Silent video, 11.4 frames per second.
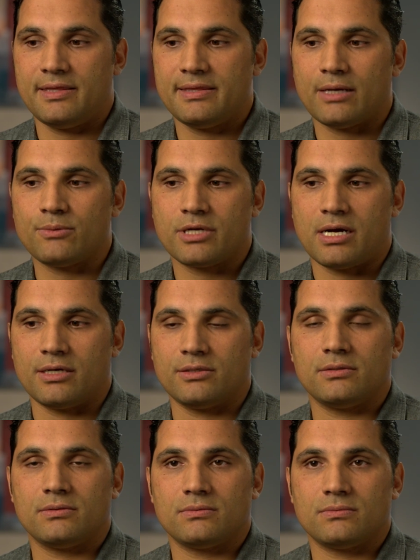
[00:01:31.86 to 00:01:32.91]
in that regard,
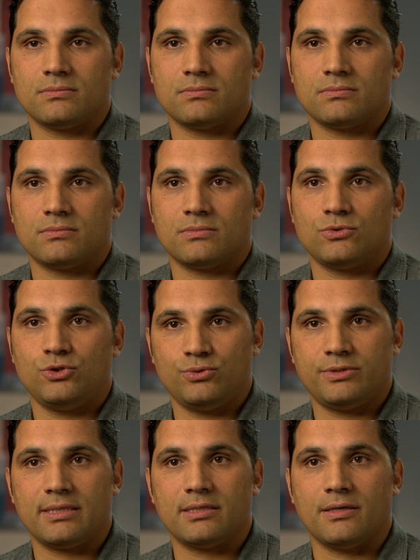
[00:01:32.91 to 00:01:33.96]

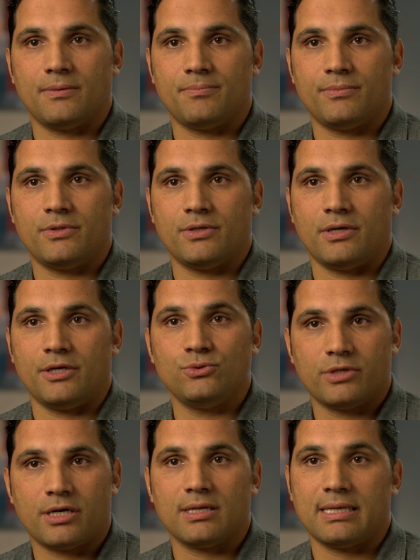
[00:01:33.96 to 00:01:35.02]
using the, the a new card